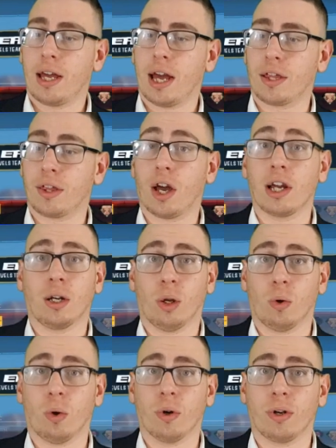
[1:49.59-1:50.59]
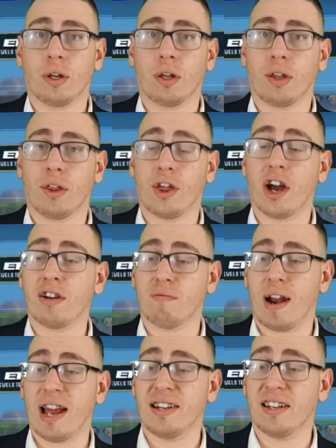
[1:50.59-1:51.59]
and thine lawn, thine
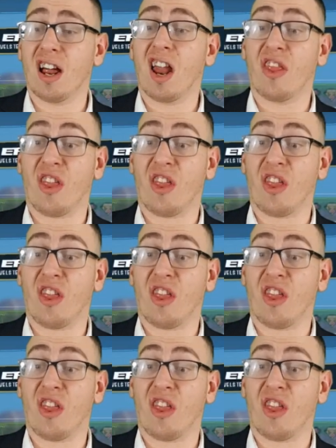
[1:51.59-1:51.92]
read,